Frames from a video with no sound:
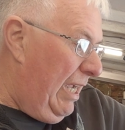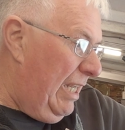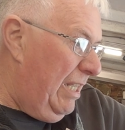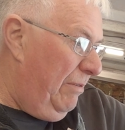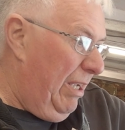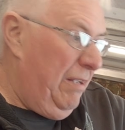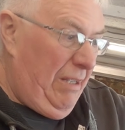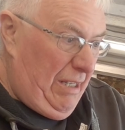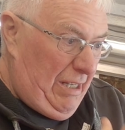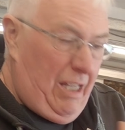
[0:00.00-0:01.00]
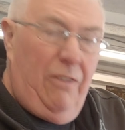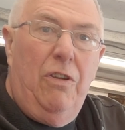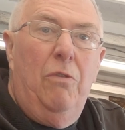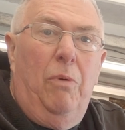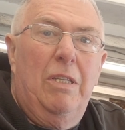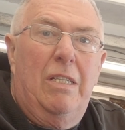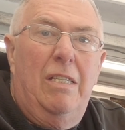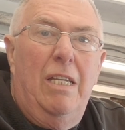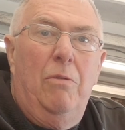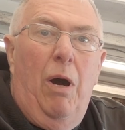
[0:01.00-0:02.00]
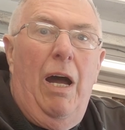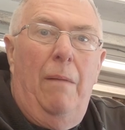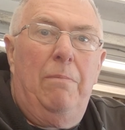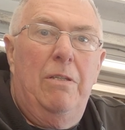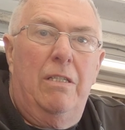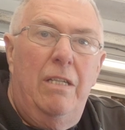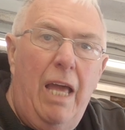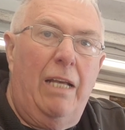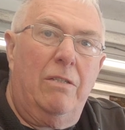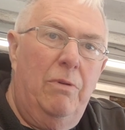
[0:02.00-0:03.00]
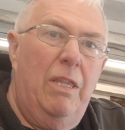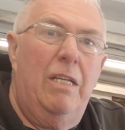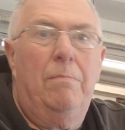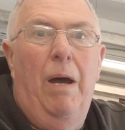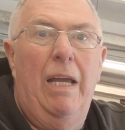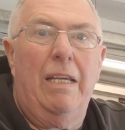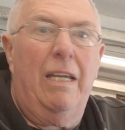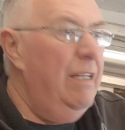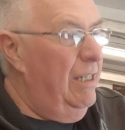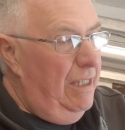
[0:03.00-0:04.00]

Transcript: Anyway, if you want to see what happens next with this bike,